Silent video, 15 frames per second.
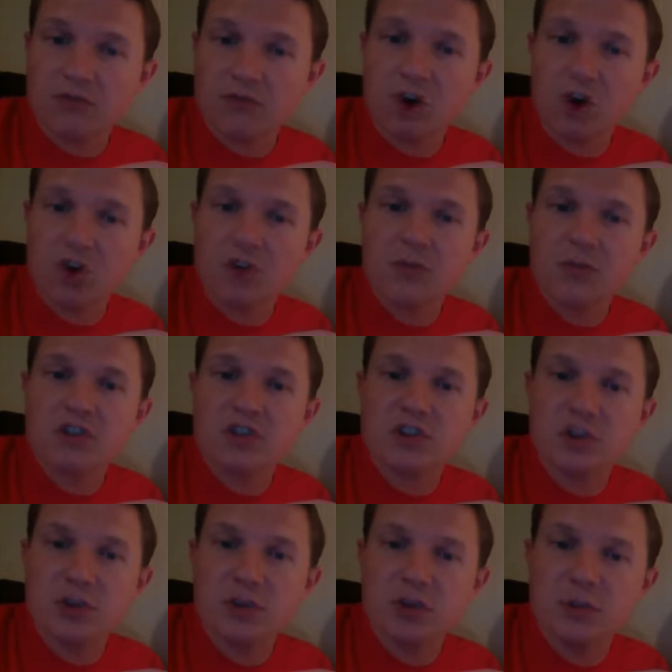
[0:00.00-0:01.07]
Volume is
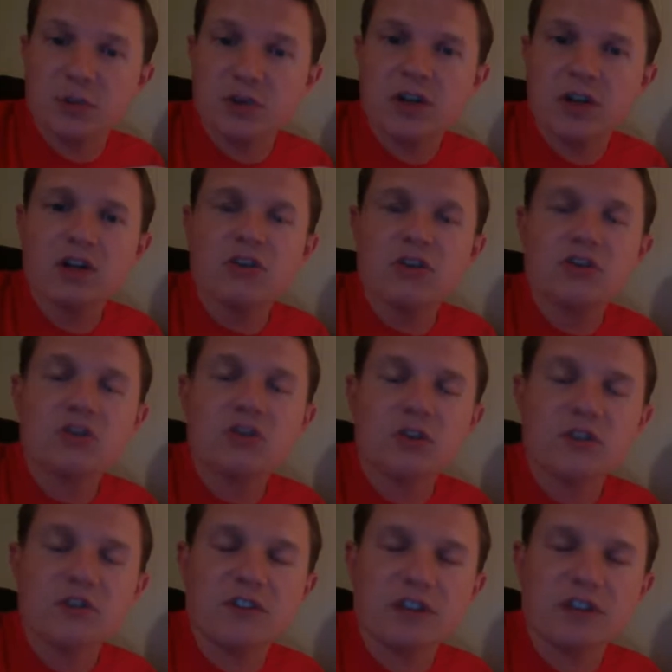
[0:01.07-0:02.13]
cubed.
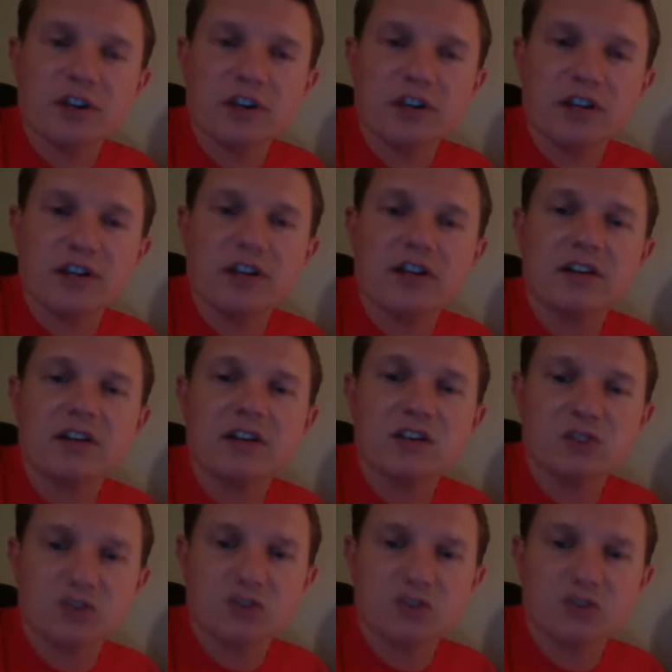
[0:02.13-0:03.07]
Surface area is